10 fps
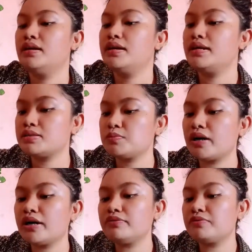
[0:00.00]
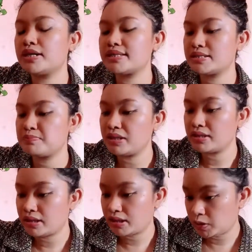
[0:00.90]
His wife has been
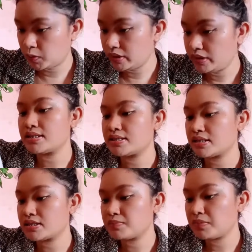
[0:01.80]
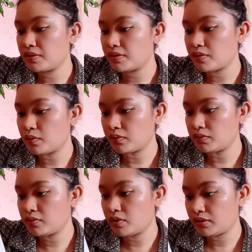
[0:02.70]
killed. His six month
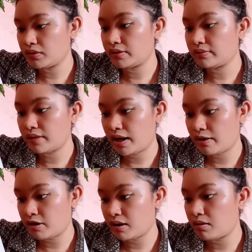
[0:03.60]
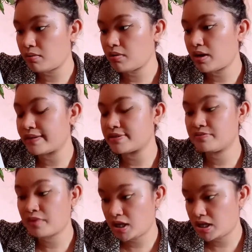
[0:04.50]
old daughter Tara has
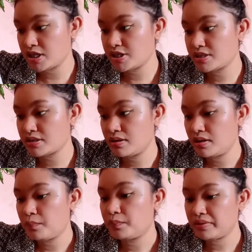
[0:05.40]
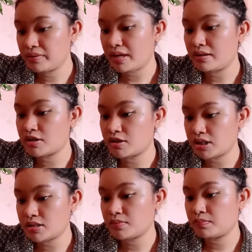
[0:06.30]
vanished, but then a
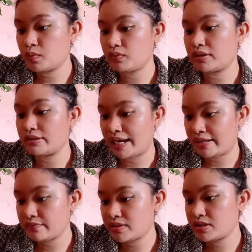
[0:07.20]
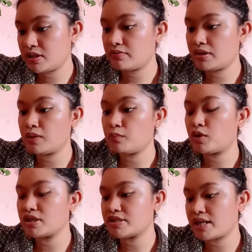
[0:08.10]
ransom note arrives, giving him
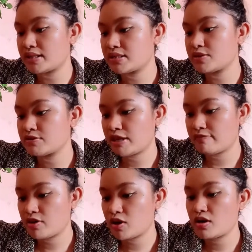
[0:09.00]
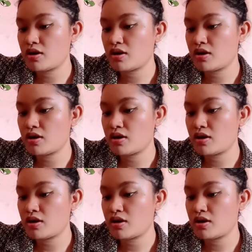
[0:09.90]
one chance to save her.